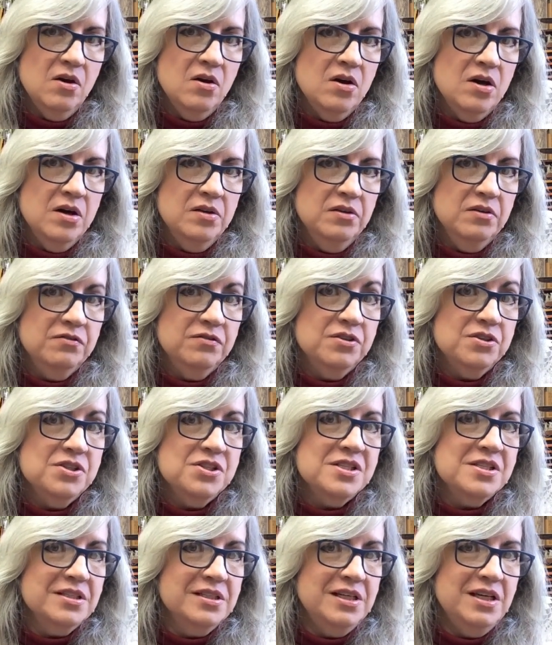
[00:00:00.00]
on the
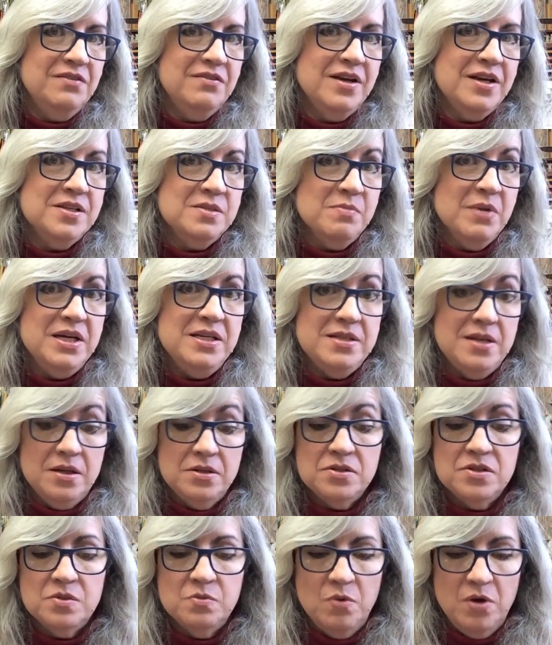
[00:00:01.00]
first sleeve as my
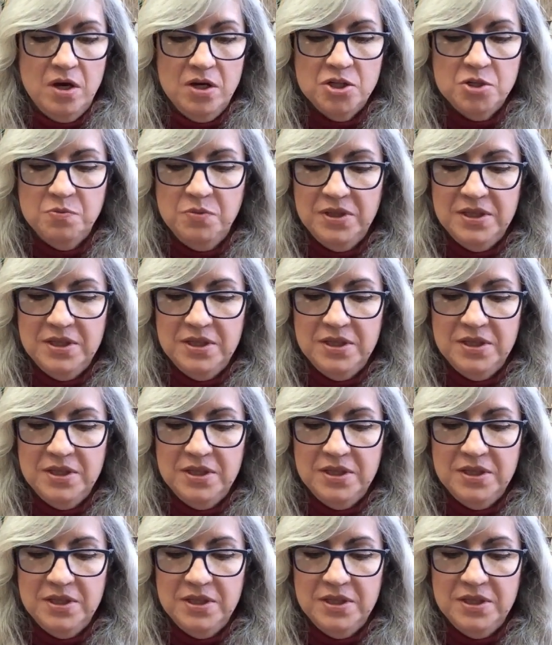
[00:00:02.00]
test swatch.